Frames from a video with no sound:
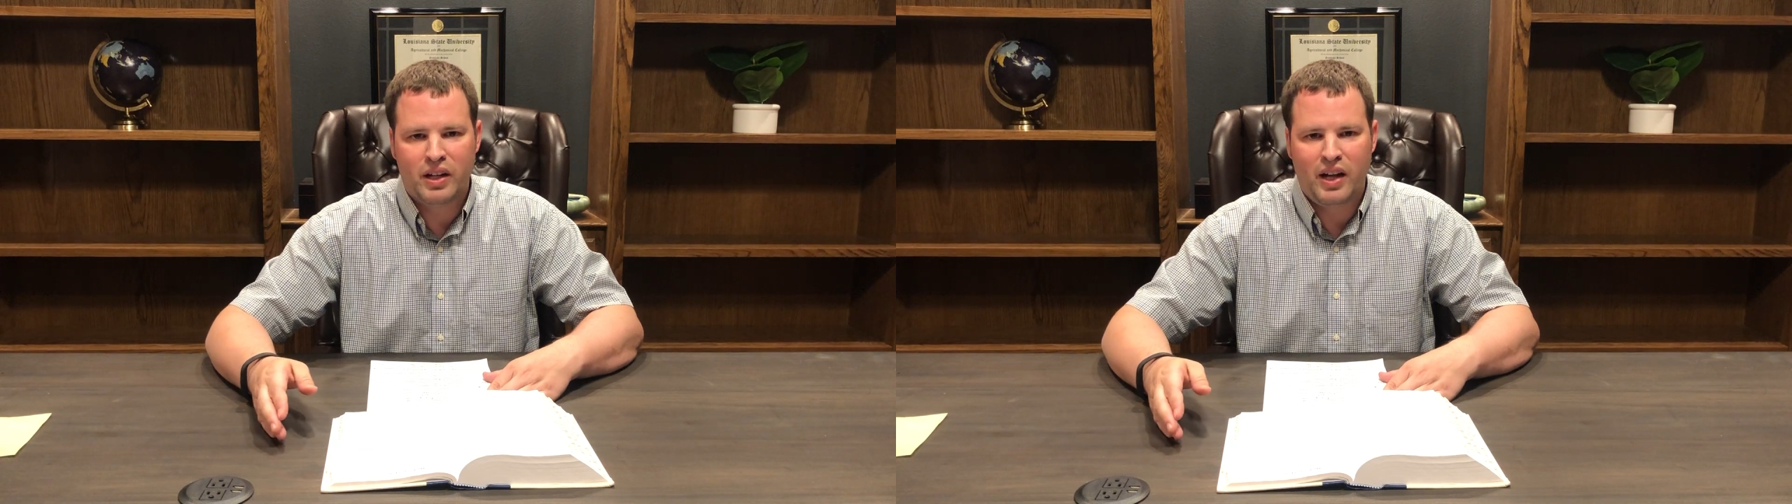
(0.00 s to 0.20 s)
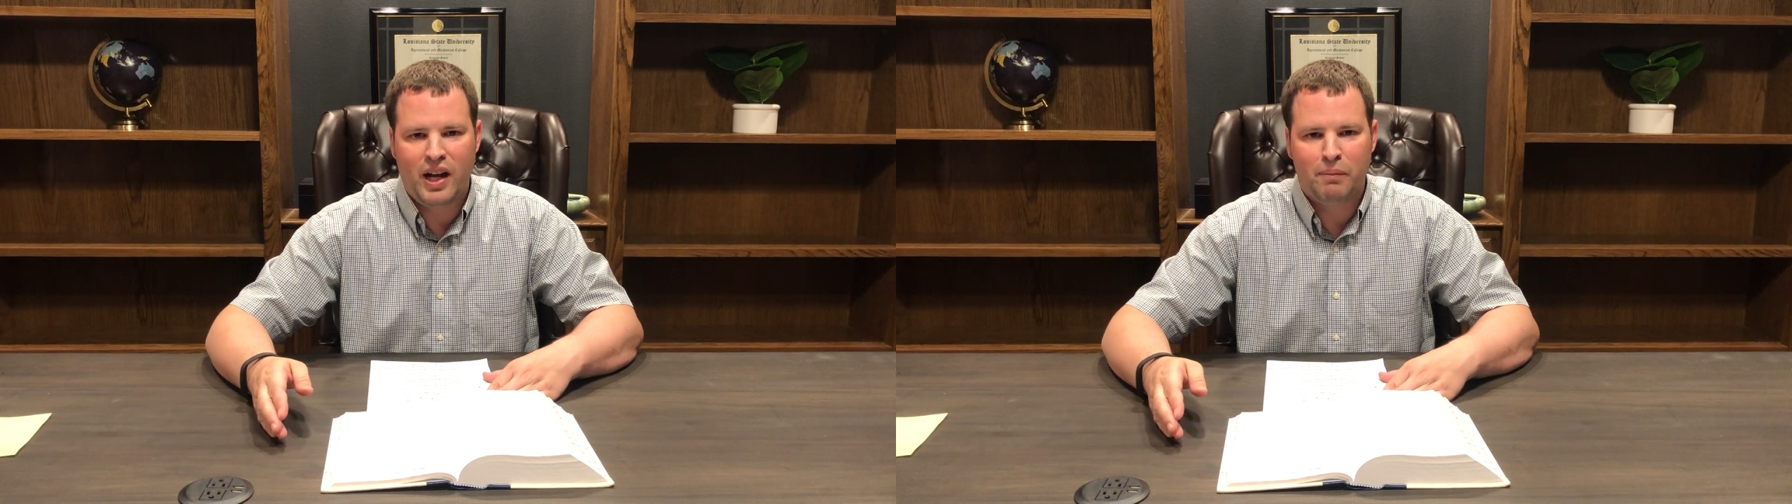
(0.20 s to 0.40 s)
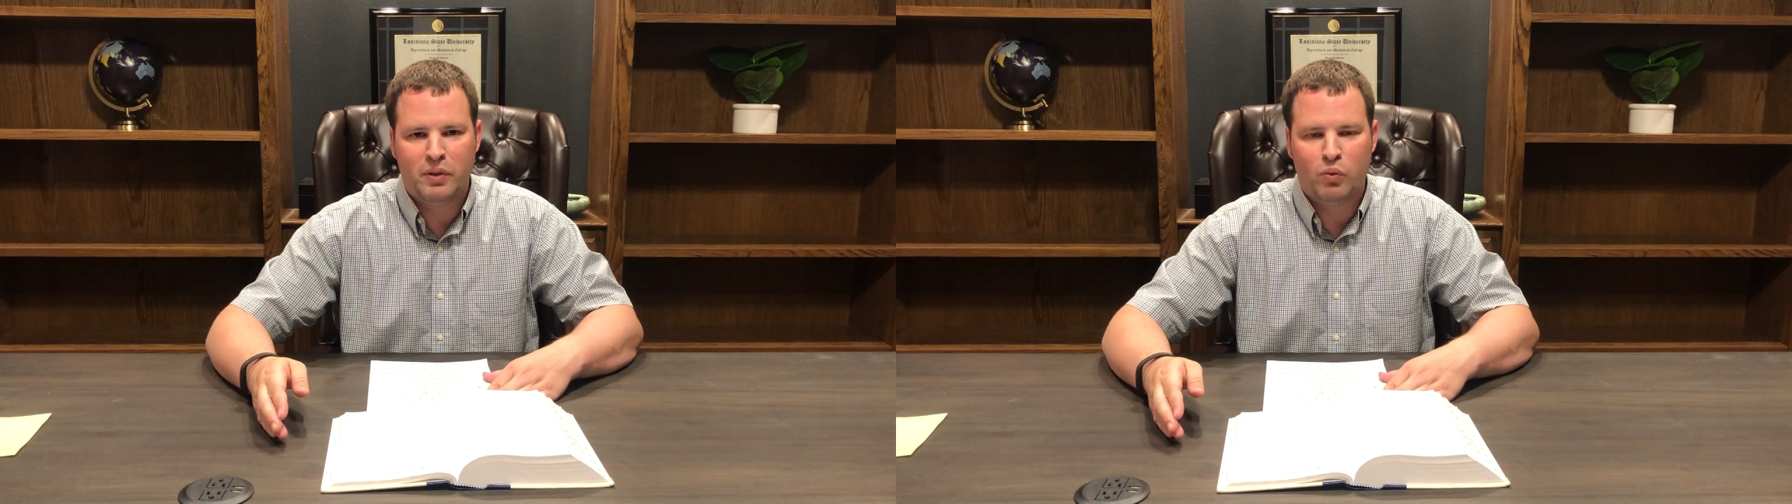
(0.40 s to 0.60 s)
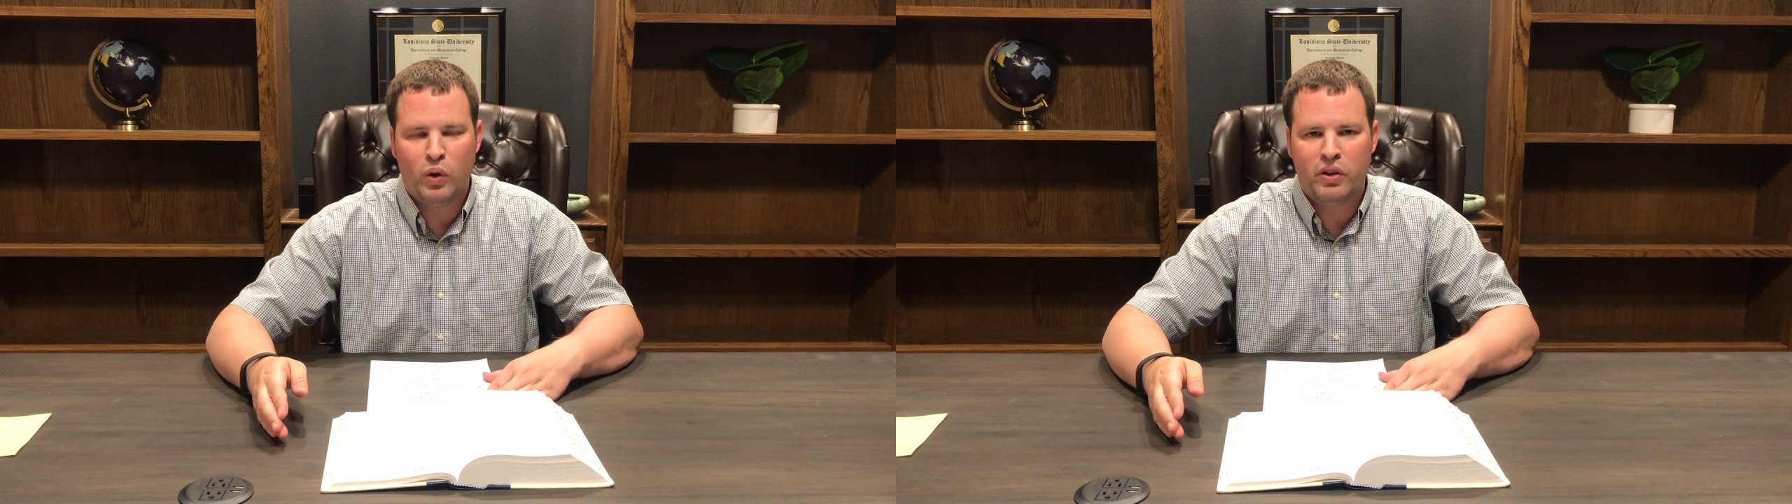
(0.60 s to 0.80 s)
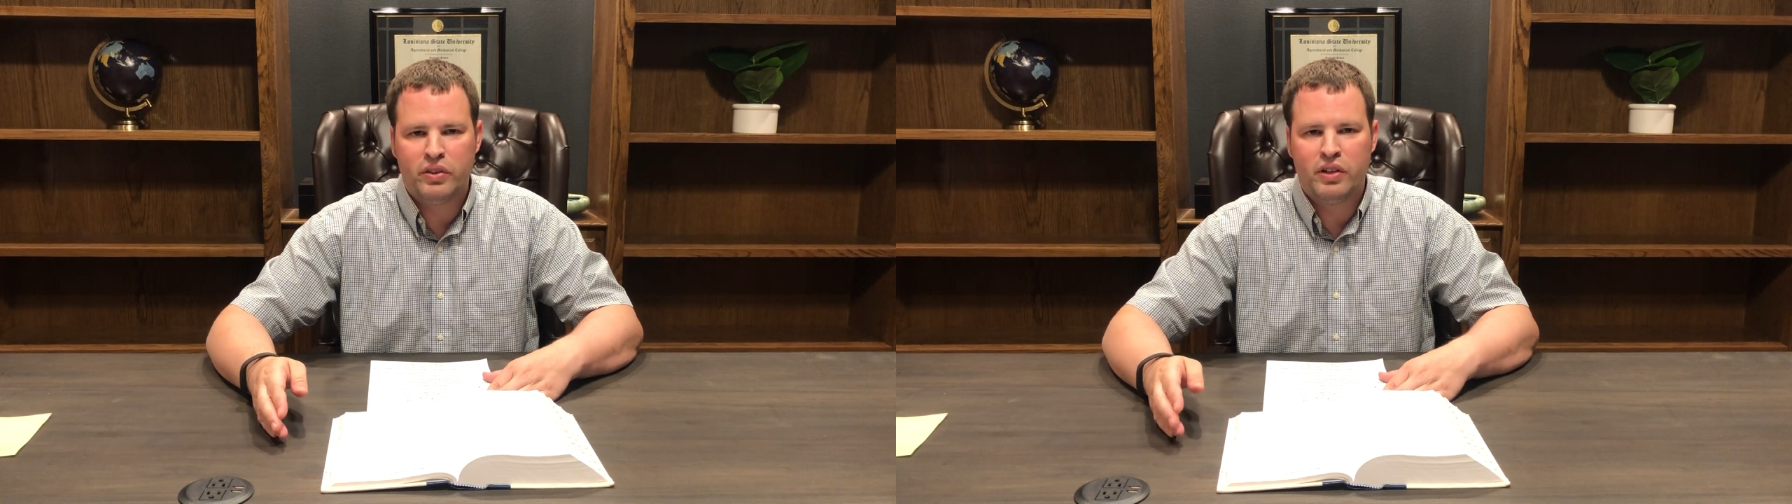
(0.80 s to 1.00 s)
that happen.
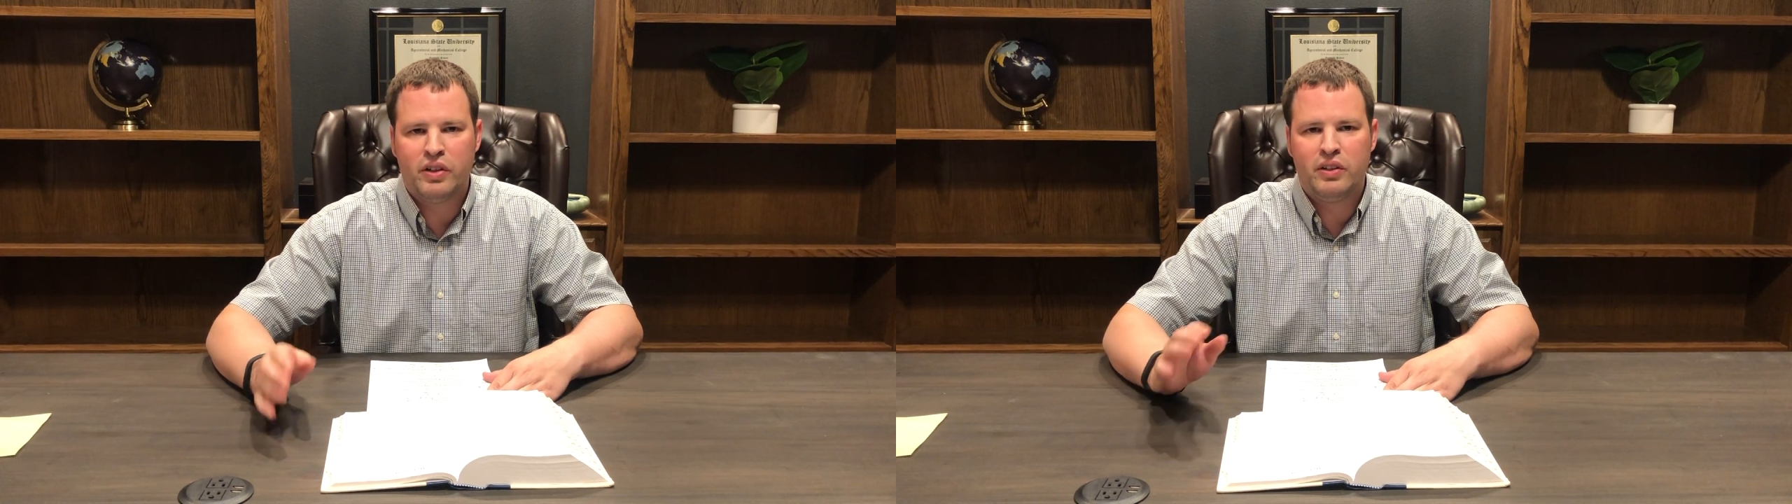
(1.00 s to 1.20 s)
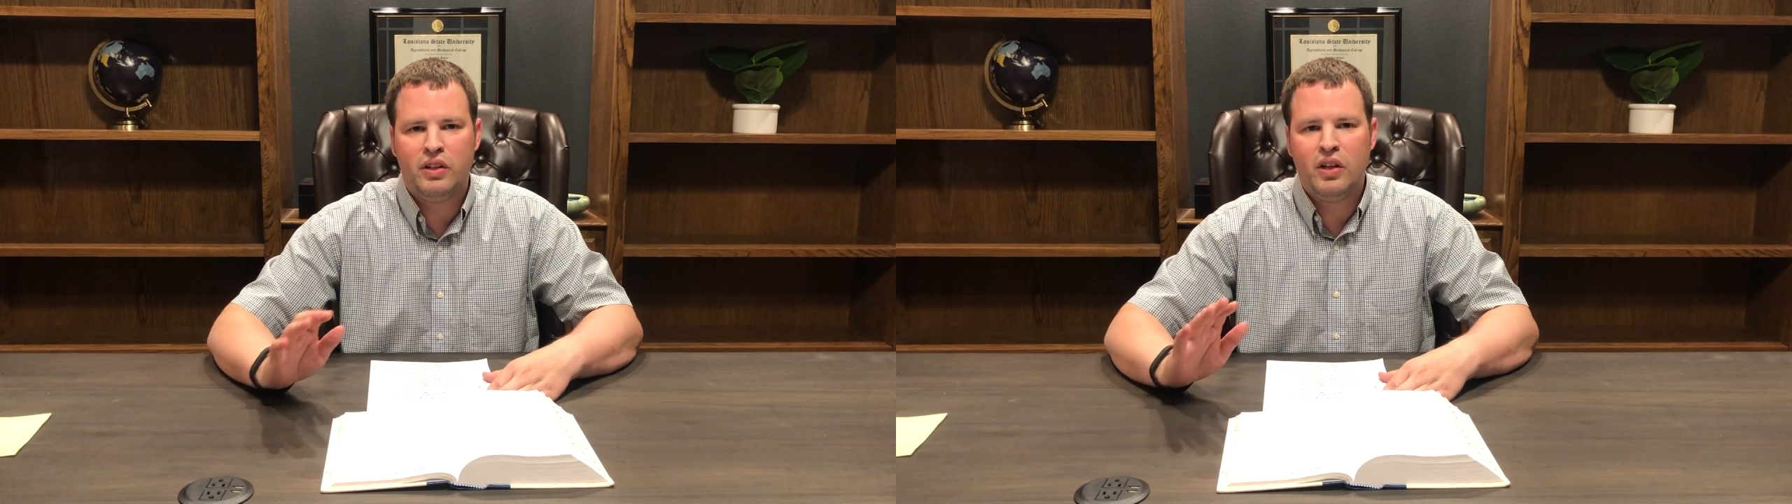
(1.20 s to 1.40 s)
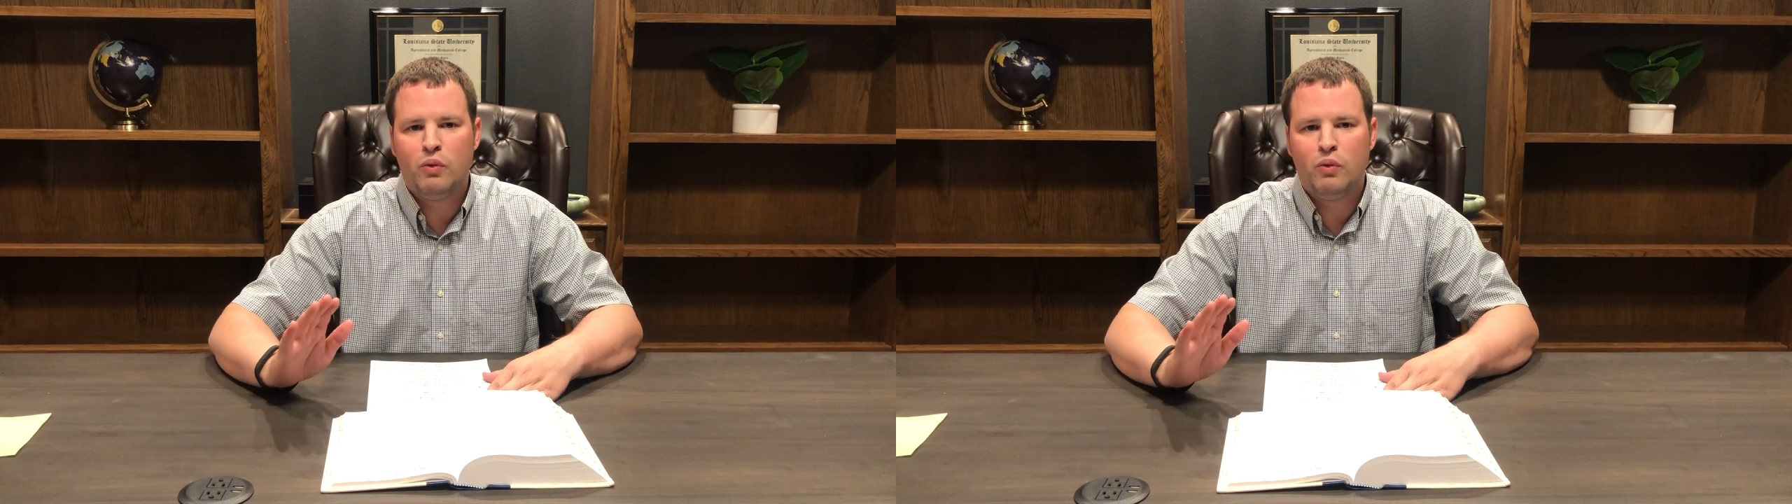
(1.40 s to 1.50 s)
Well done.